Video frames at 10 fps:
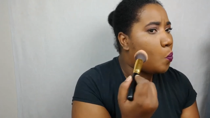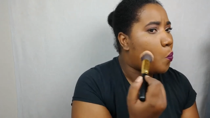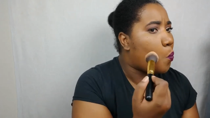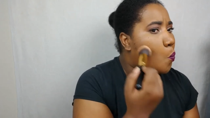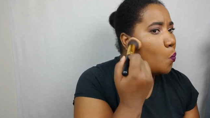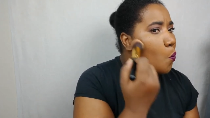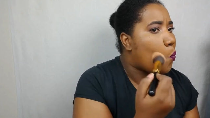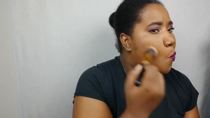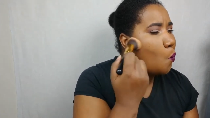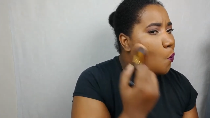
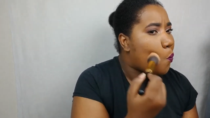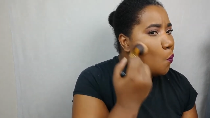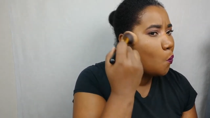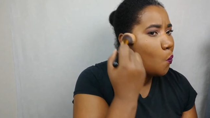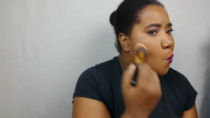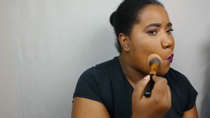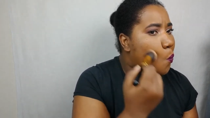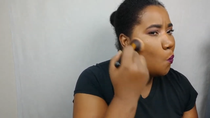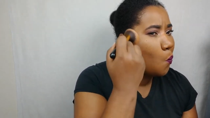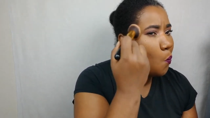
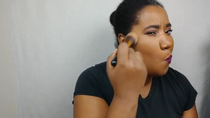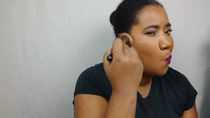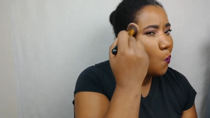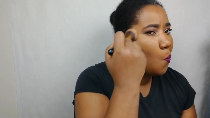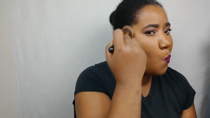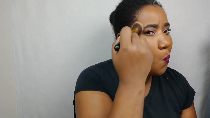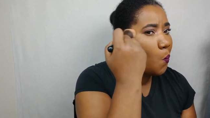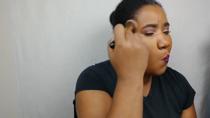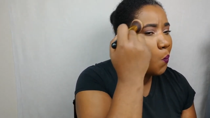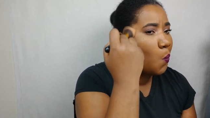
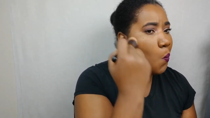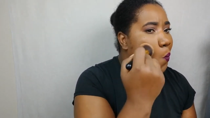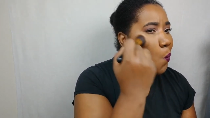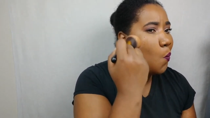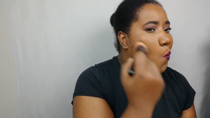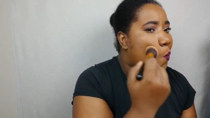Nothing is said.